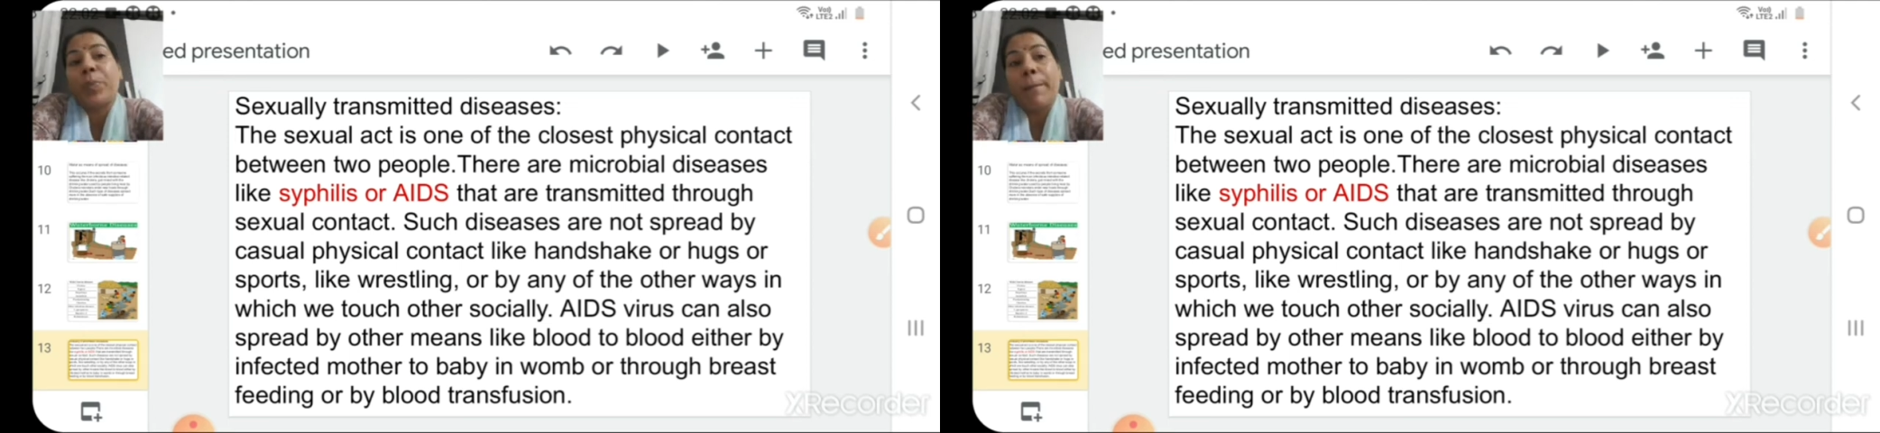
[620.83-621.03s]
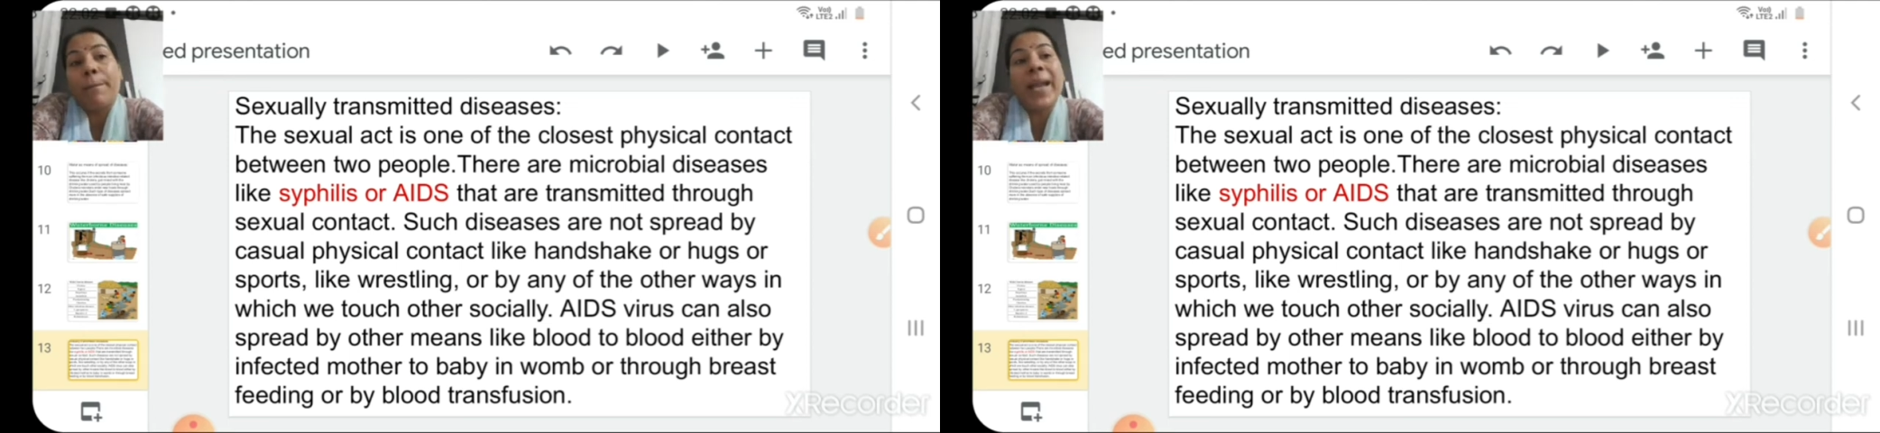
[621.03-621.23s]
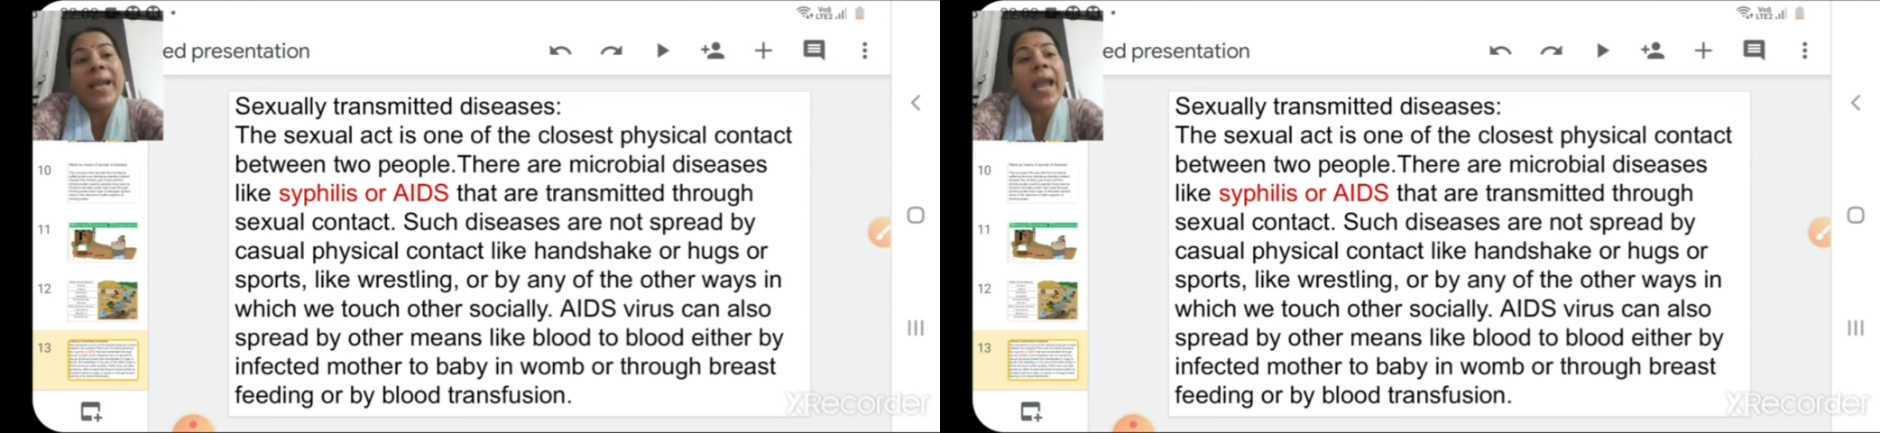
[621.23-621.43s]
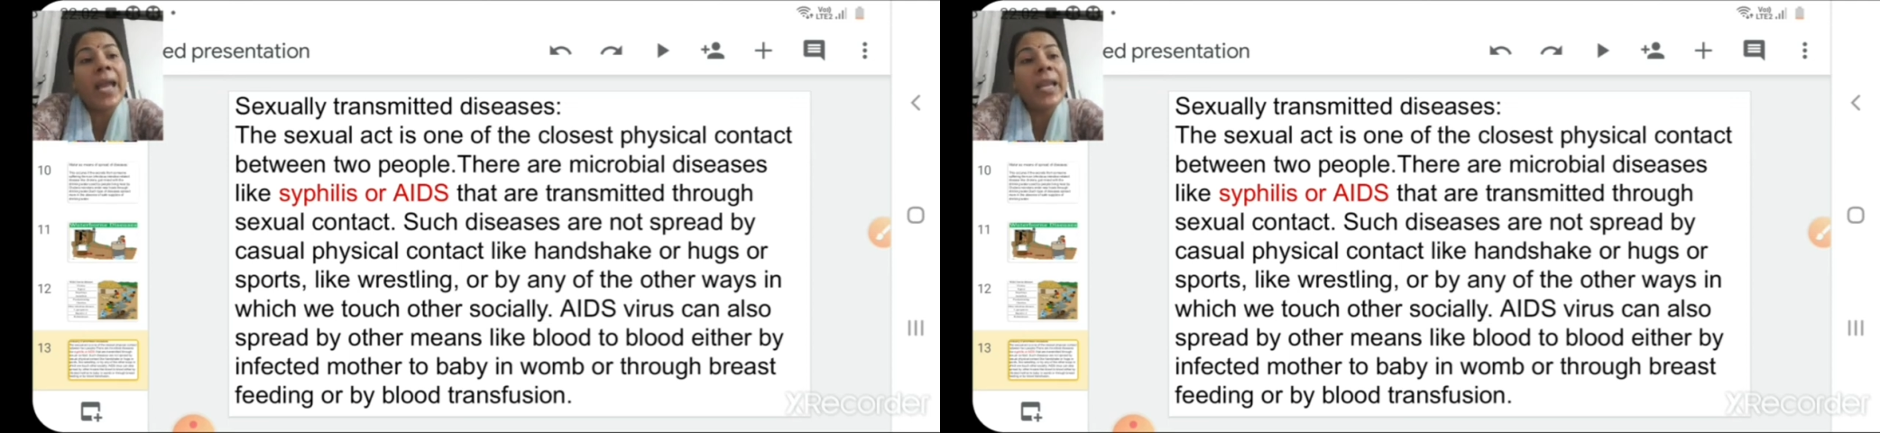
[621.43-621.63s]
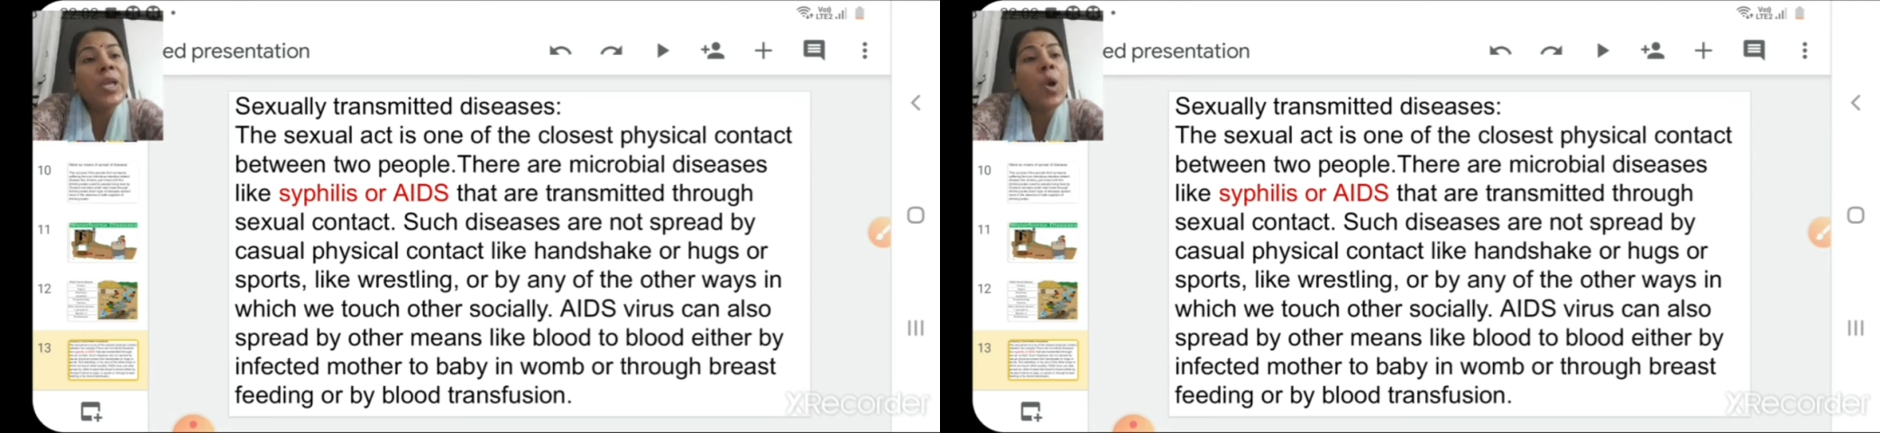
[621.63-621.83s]
by
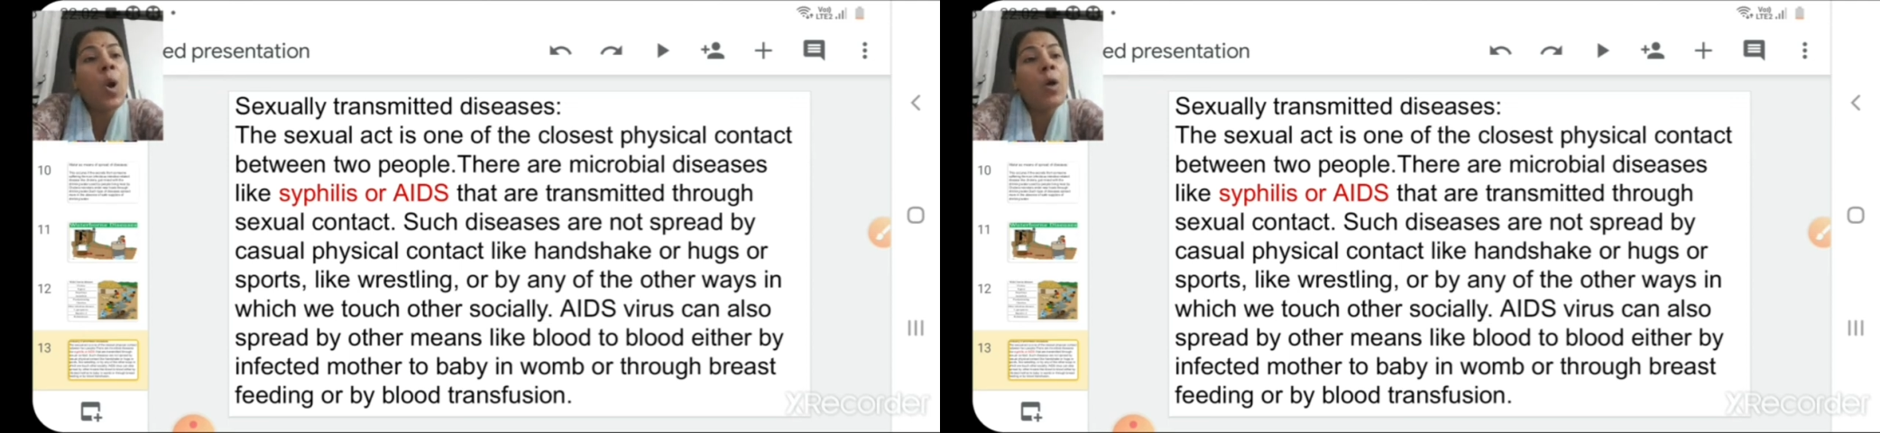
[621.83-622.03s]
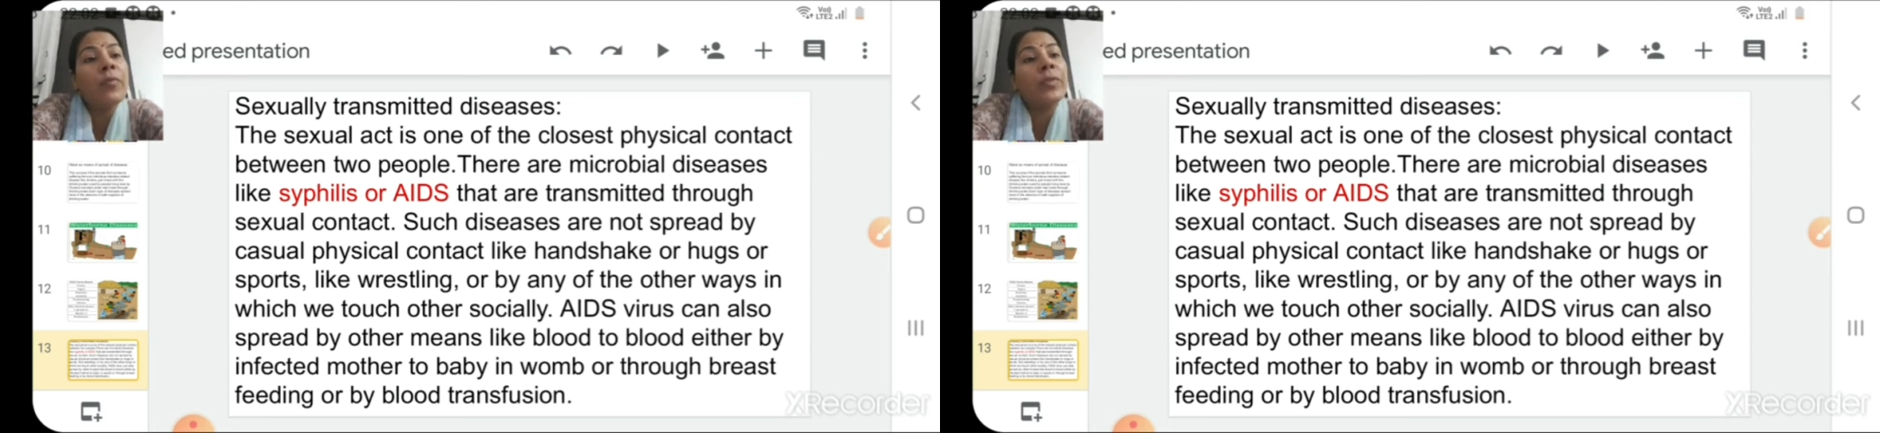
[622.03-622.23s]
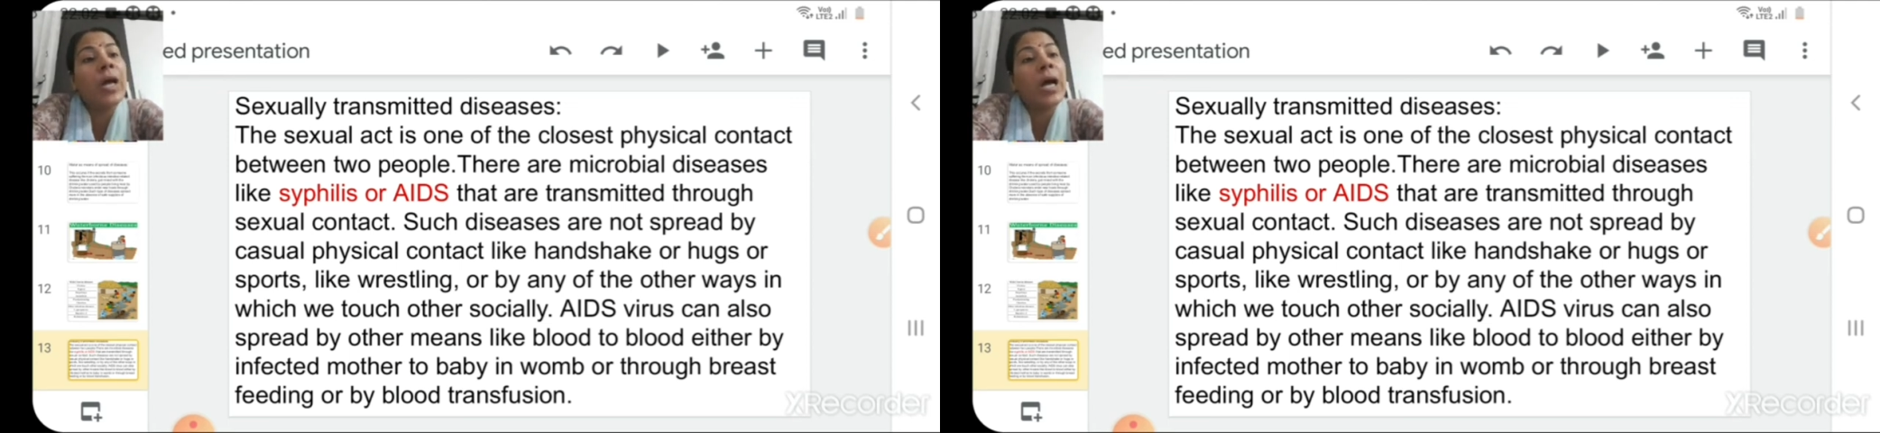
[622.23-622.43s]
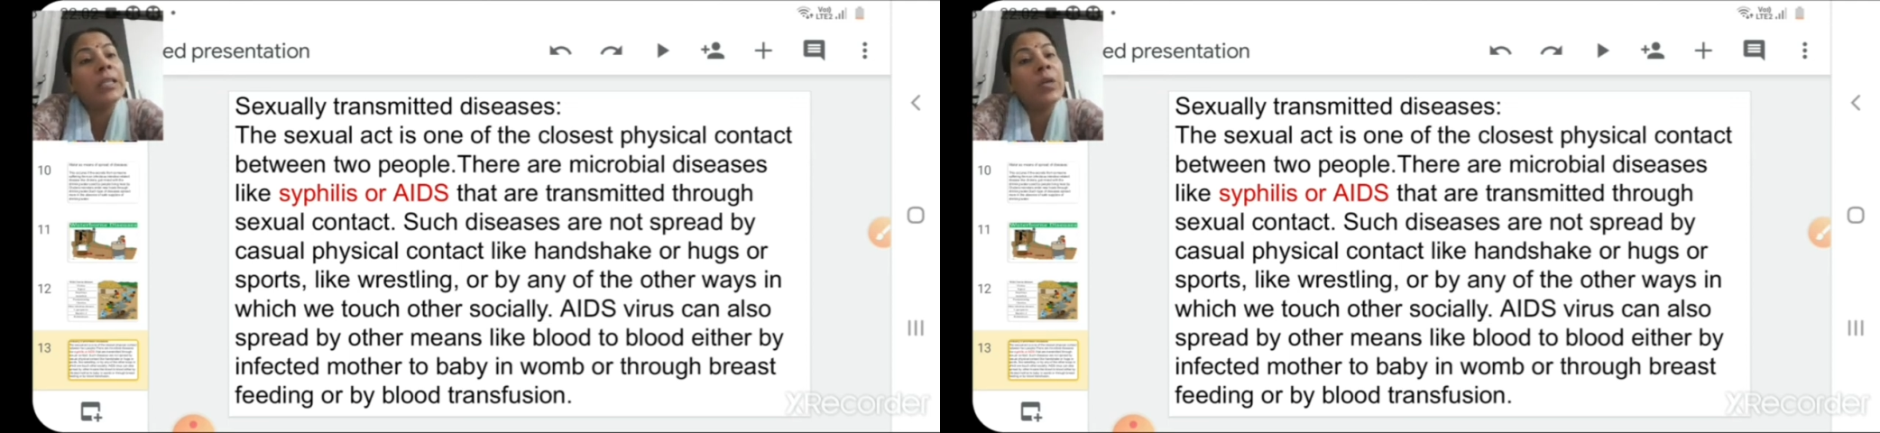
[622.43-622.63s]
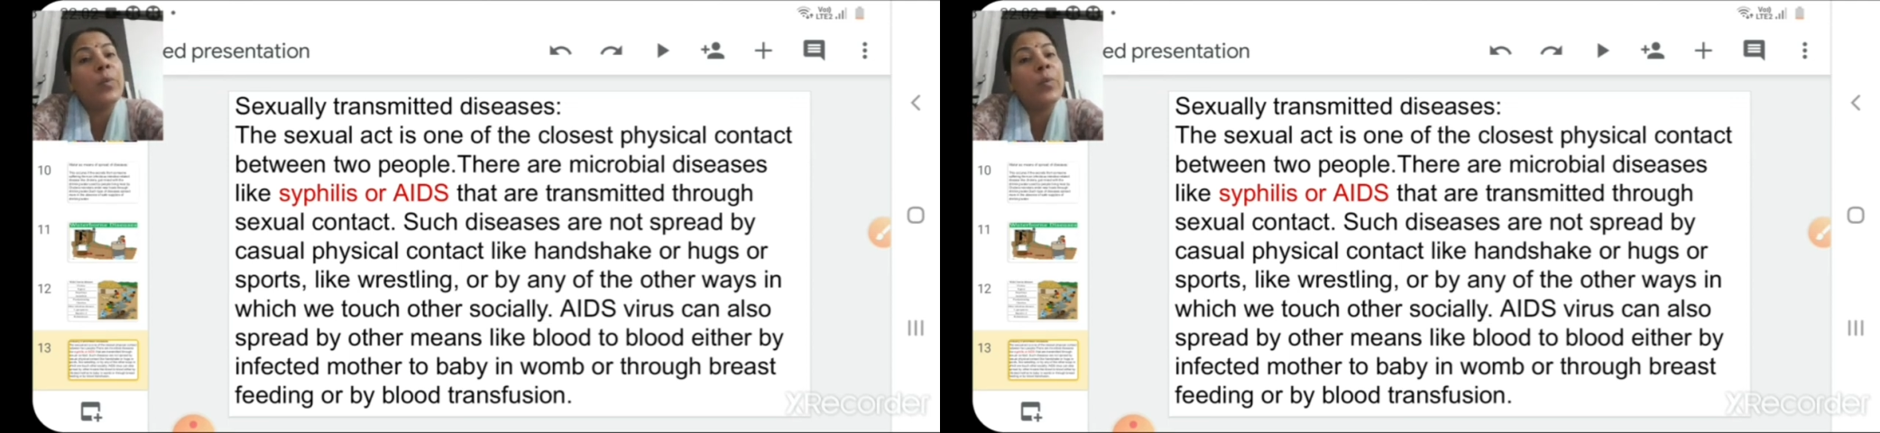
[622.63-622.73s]
any of the other